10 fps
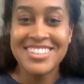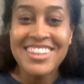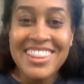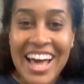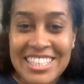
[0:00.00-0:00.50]

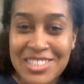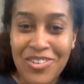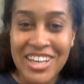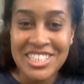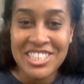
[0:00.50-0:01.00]
Last
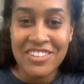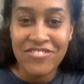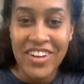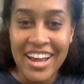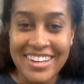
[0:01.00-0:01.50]
question,
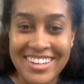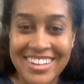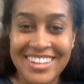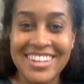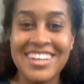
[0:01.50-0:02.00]
friend.
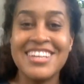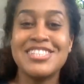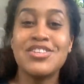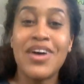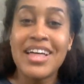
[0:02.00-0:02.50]

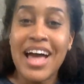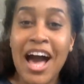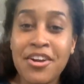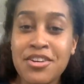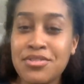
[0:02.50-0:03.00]
So how
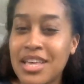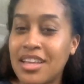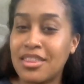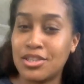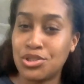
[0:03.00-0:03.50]
do you
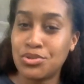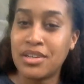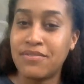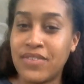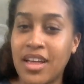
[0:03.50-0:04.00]
think the tree
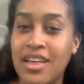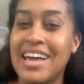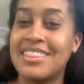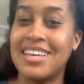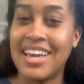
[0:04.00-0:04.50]
felt
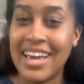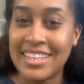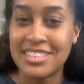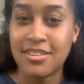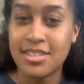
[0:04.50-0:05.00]
at the
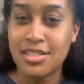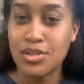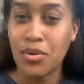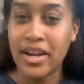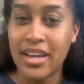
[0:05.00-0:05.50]
end of the
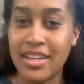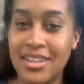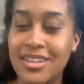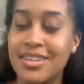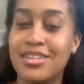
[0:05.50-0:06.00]
story?
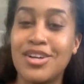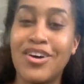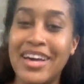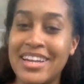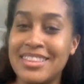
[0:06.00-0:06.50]
Go
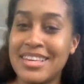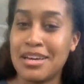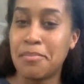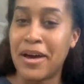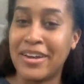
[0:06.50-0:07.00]
ahead and think
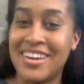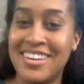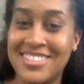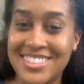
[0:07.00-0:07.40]
about it.